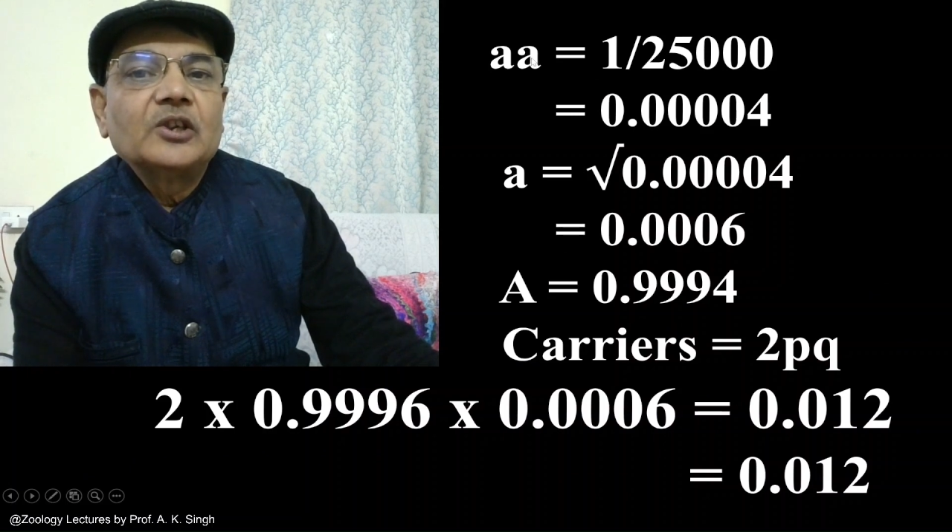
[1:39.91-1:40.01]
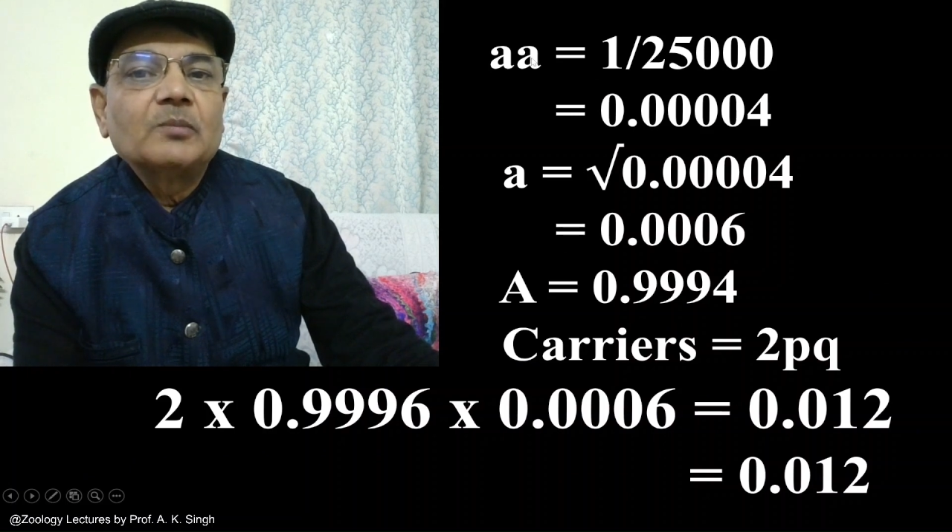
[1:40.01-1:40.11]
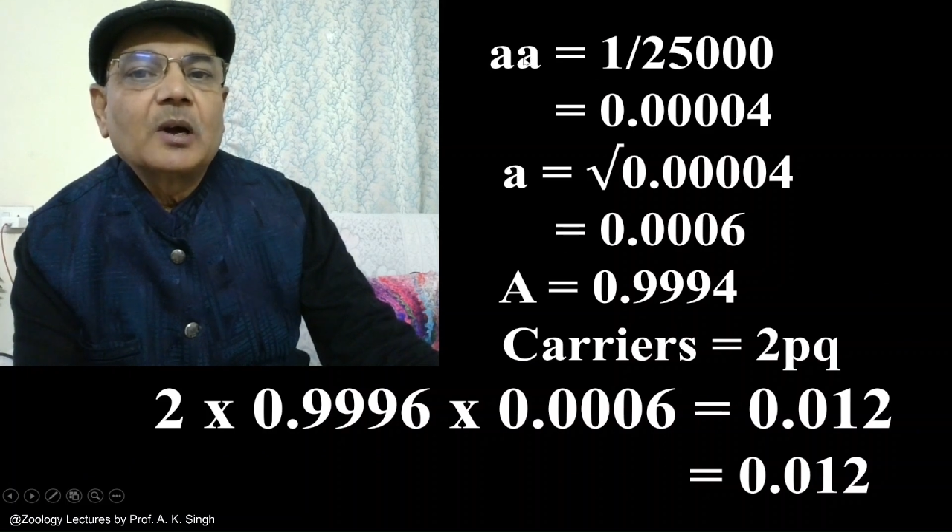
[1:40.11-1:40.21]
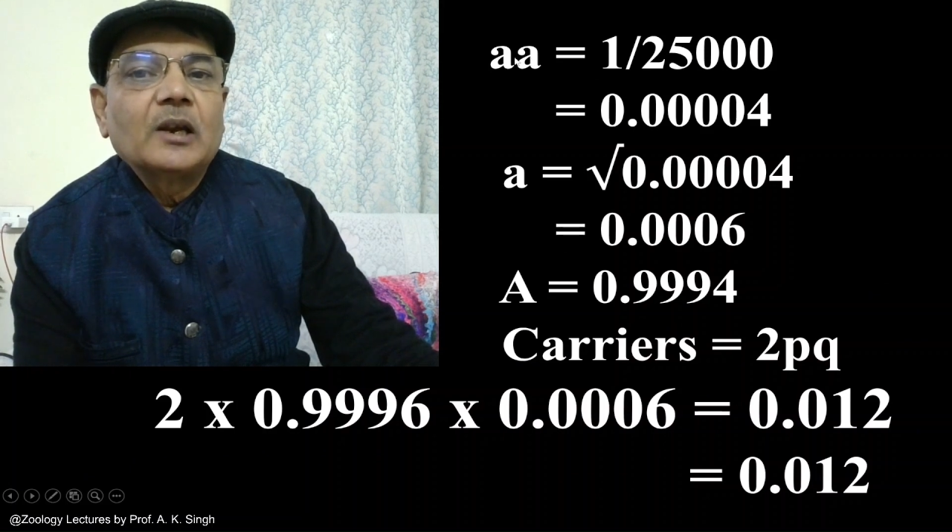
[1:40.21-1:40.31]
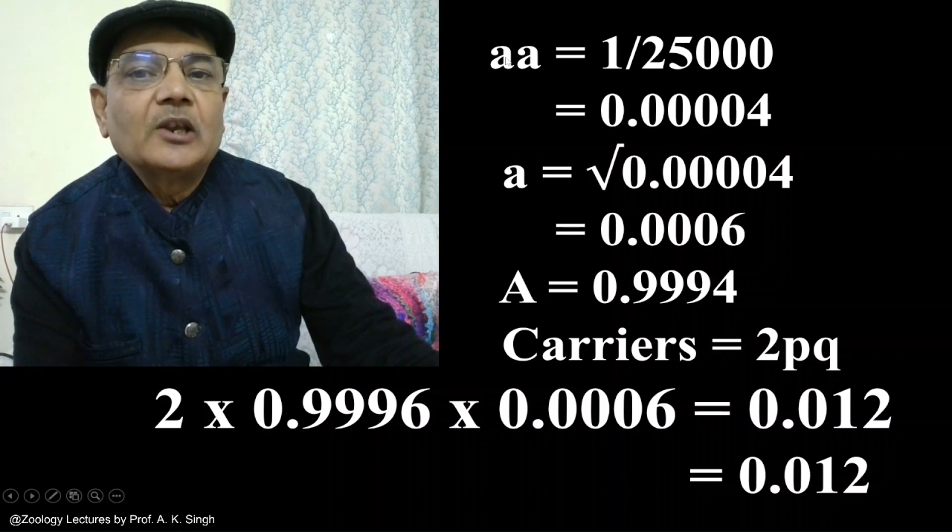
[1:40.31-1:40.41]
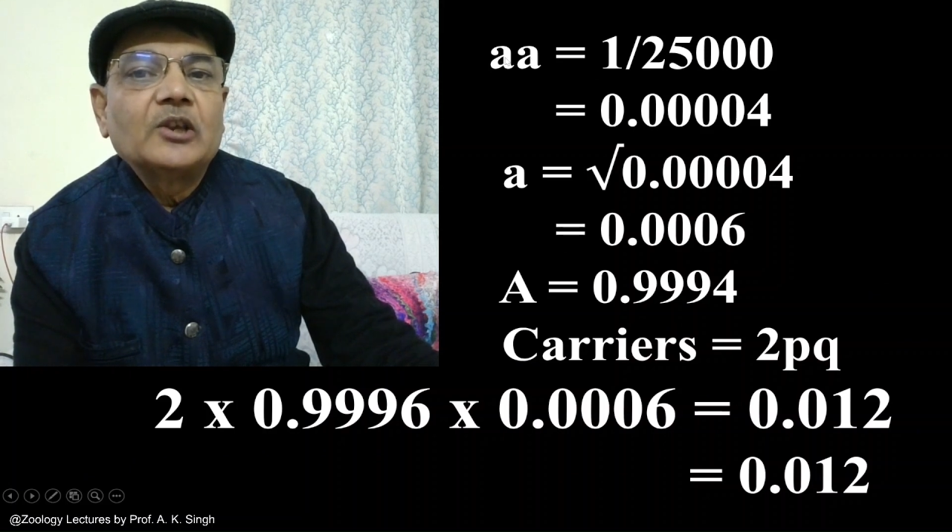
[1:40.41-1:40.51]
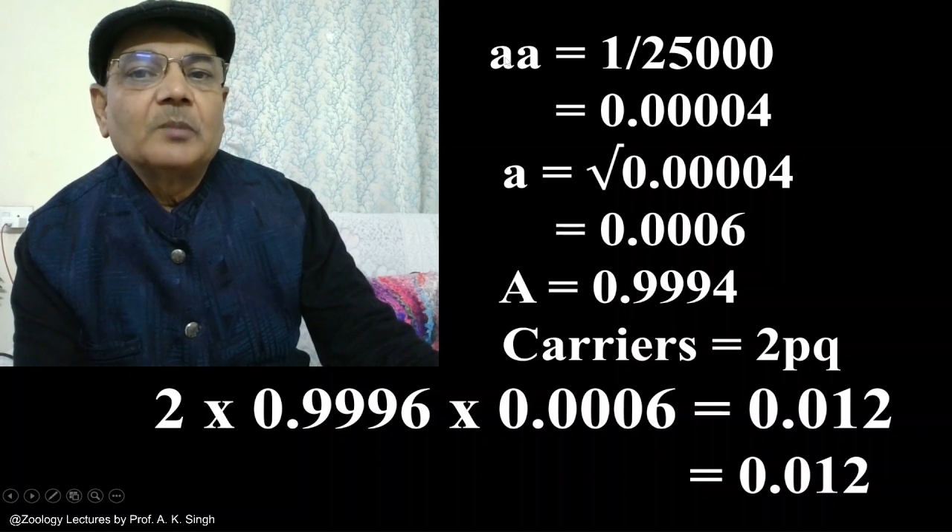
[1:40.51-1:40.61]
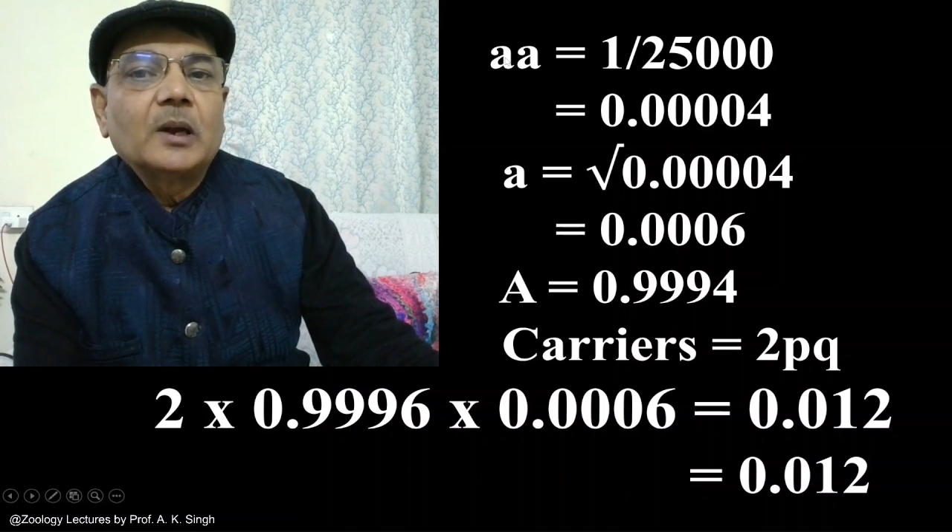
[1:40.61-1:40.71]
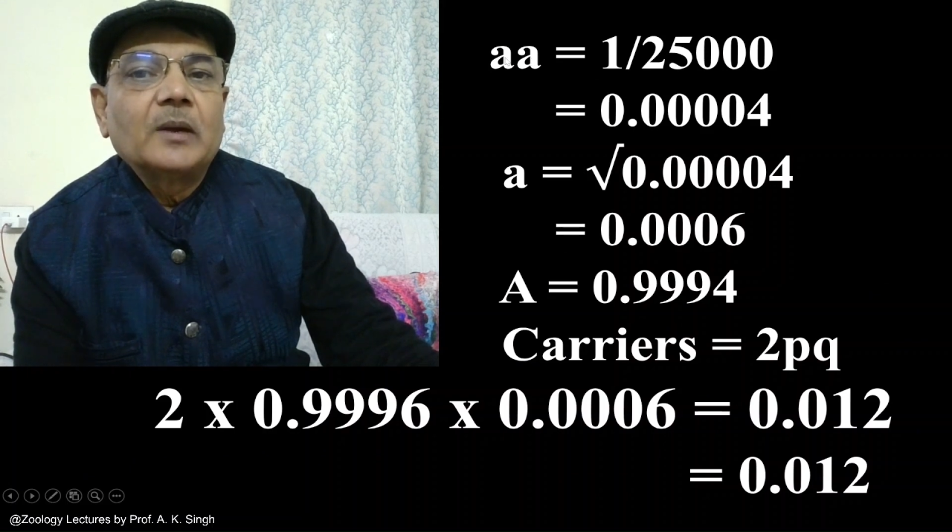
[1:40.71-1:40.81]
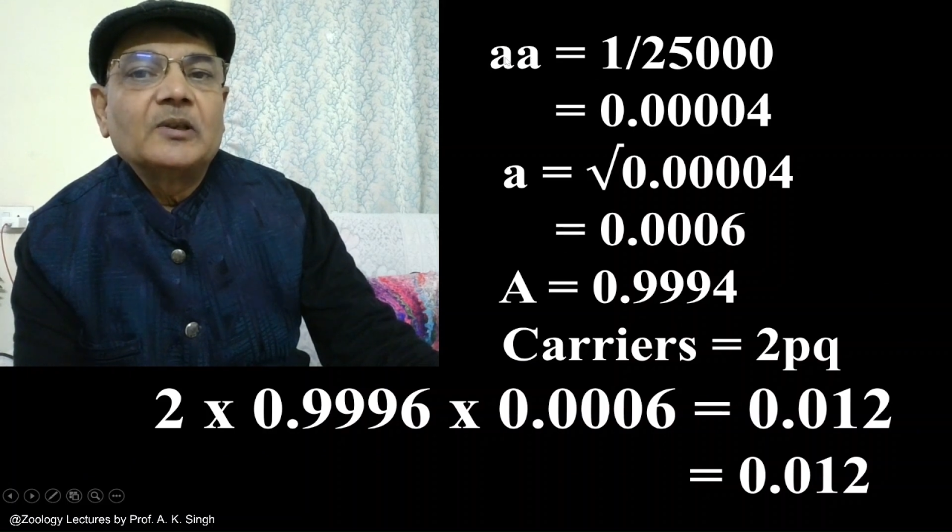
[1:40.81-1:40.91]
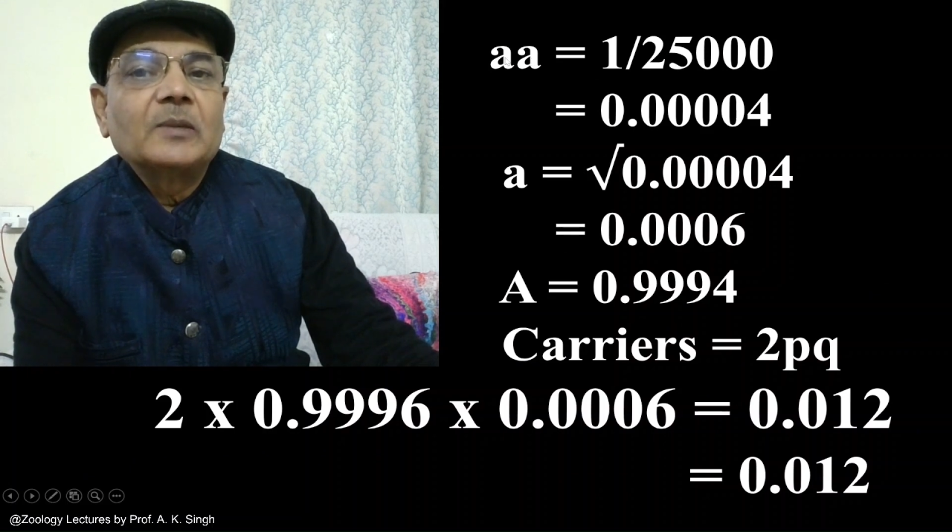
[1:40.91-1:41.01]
small a, small a.